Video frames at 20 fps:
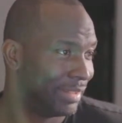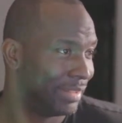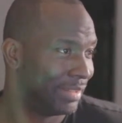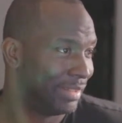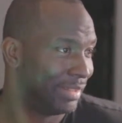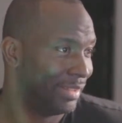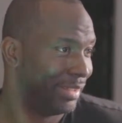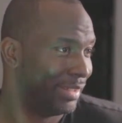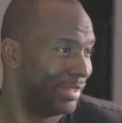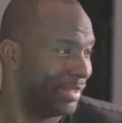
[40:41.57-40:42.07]
But
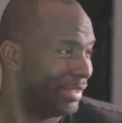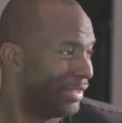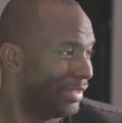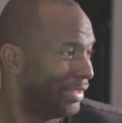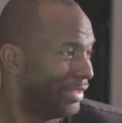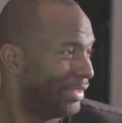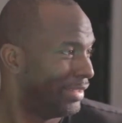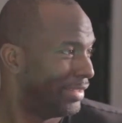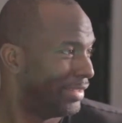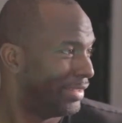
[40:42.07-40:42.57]

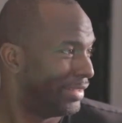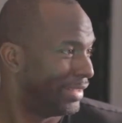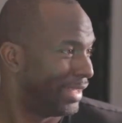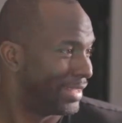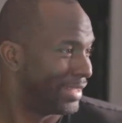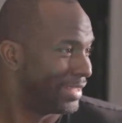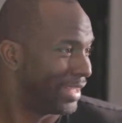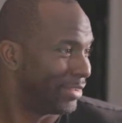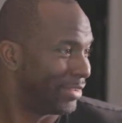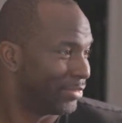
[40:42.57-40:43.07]

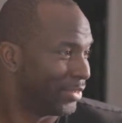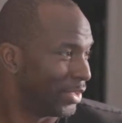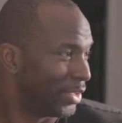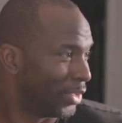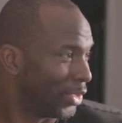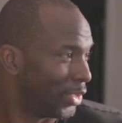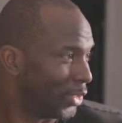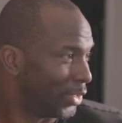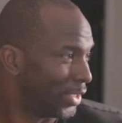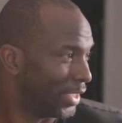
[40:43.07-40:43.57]
that's not fun
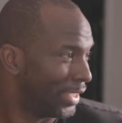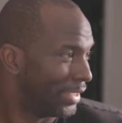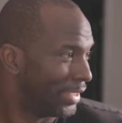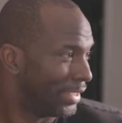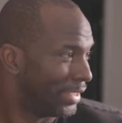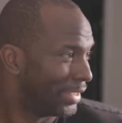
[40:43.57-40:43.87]
all day.